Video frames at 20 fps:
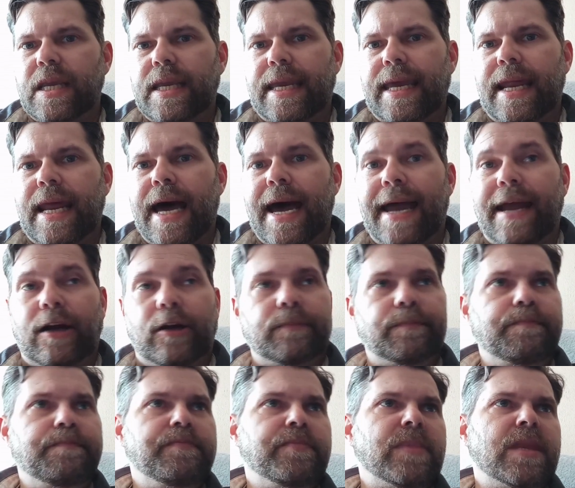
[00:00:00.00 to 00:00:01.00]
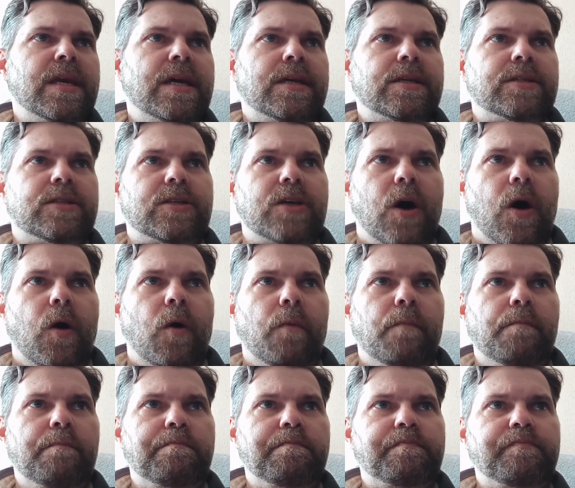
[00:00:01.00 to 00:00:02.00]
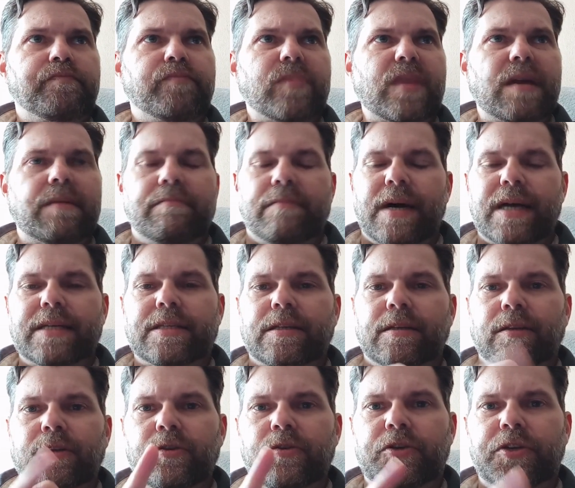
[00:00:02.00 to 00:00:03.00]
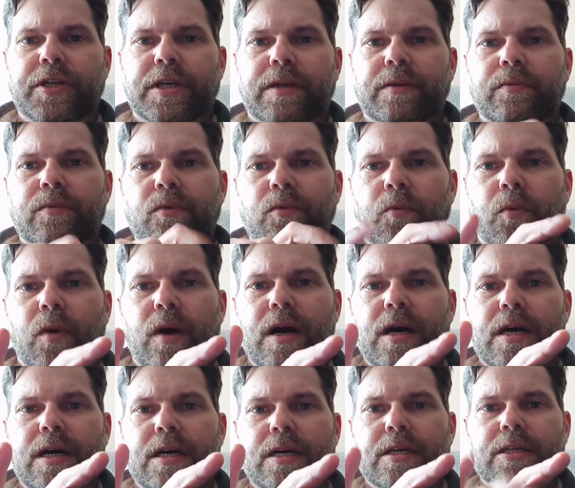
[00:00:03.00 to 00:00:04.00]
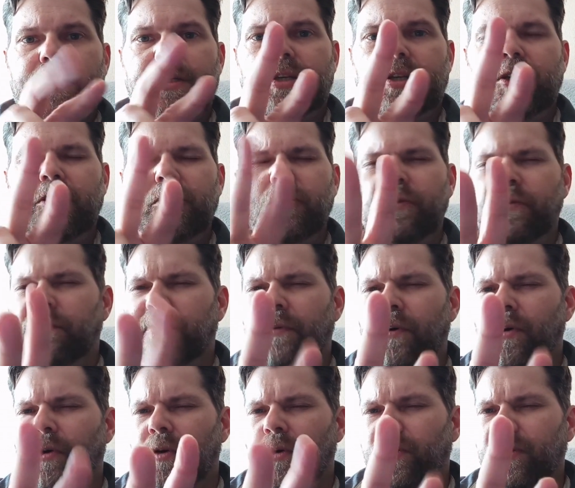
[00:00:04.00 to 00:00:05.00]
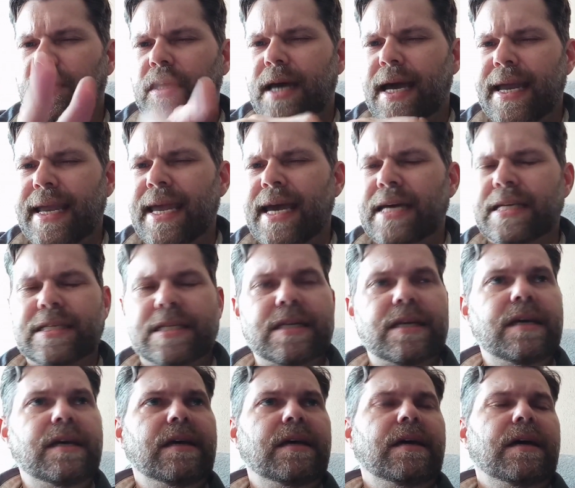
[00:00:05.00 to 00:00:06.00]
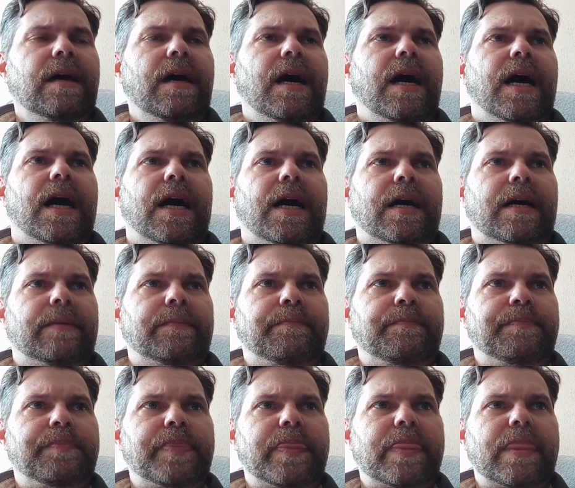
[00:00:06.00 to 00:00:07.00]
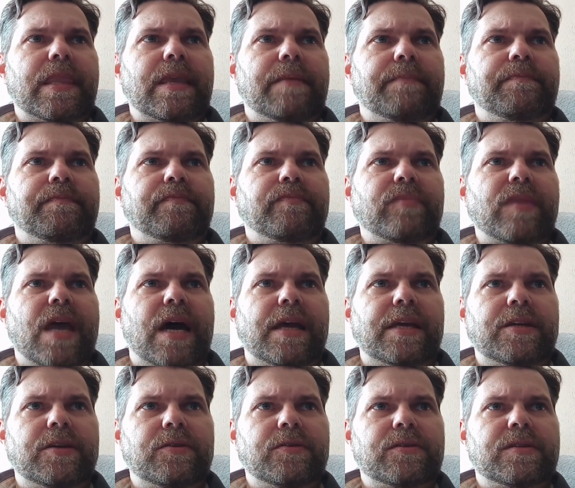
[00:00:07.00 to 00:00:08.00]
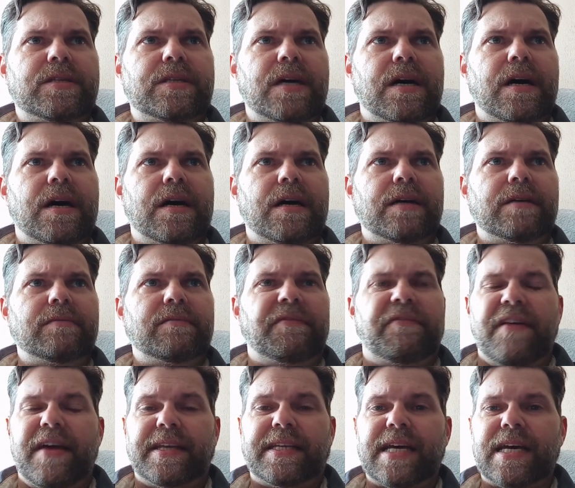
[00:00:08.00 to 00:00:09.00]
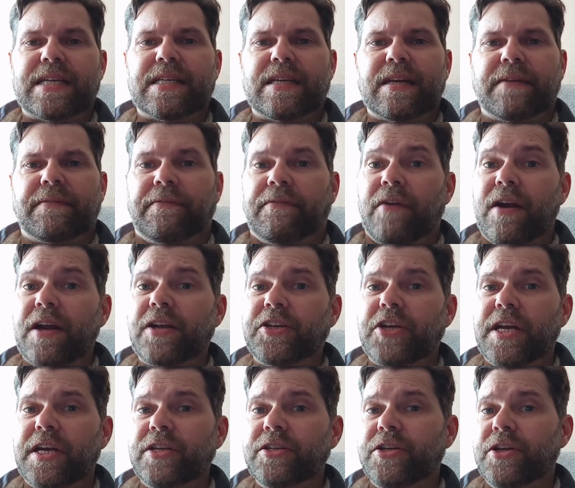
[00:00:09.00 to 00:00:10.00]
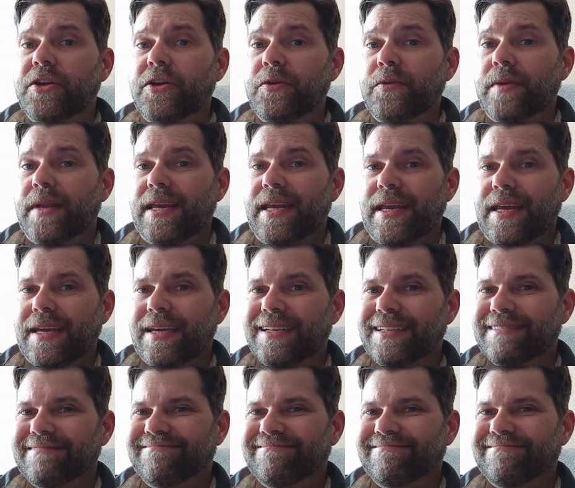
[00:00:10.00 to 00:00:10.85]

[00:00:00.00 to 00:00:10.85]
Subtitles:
get higher. So my solution was twofold, I guess. I used fantastic French ingenuity,